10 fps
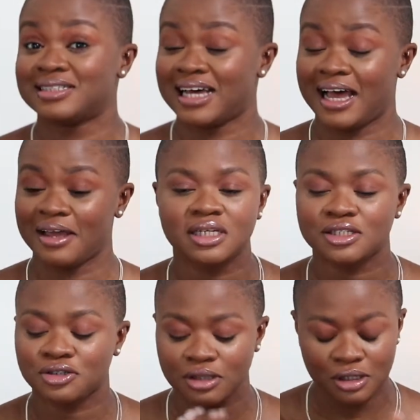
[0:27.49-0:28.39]
time there's
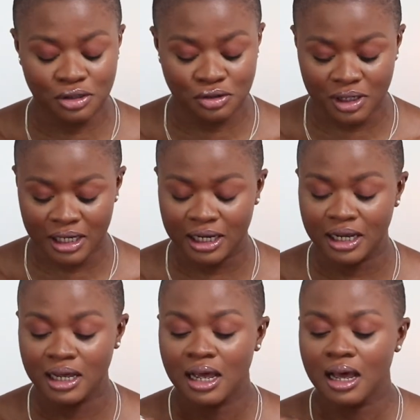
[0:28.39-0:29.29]
nothing new
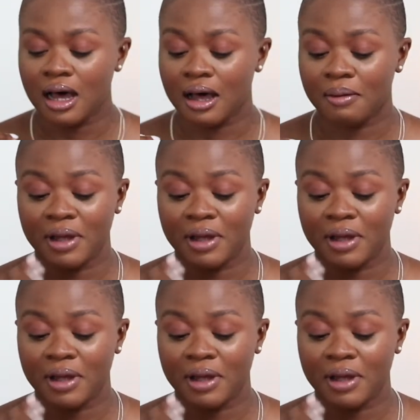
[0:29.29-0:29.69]
here uh,